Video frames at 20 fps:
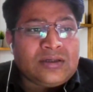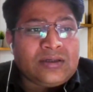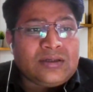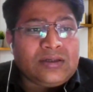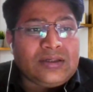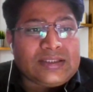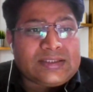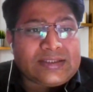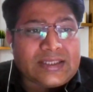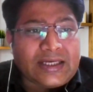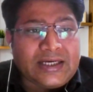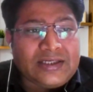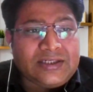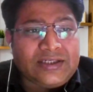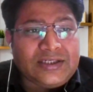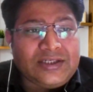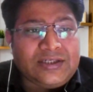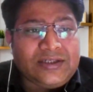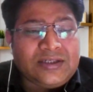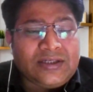
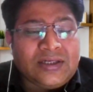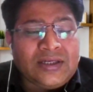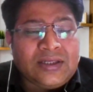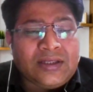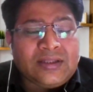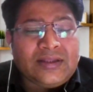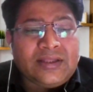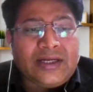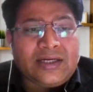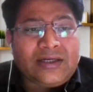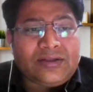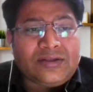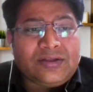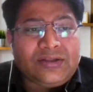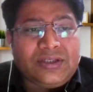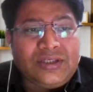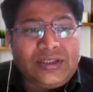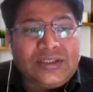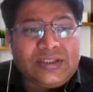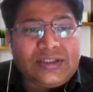decided that
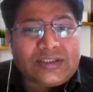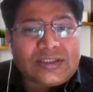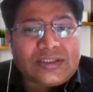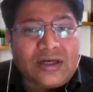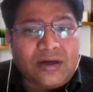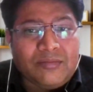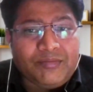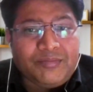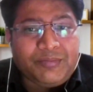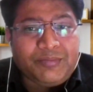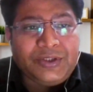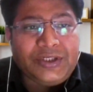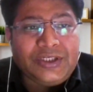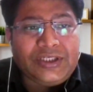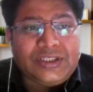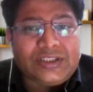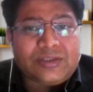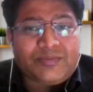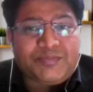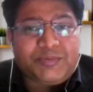these
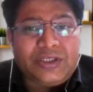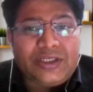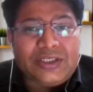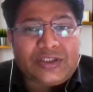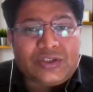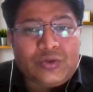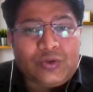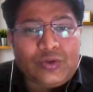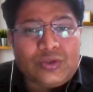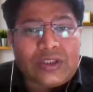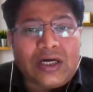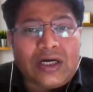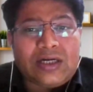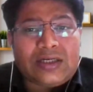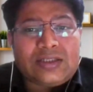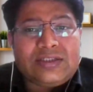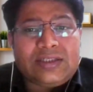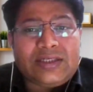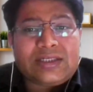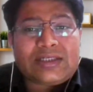companies PSUs
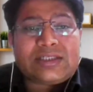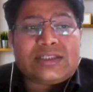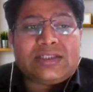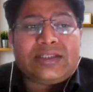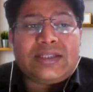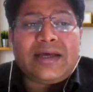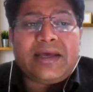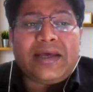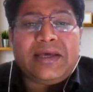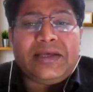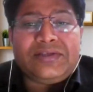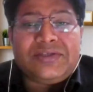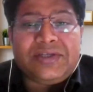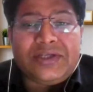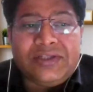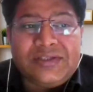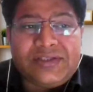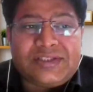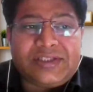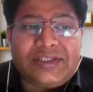are just the
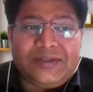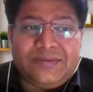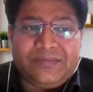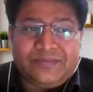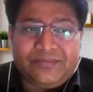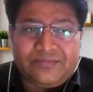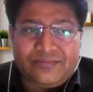agency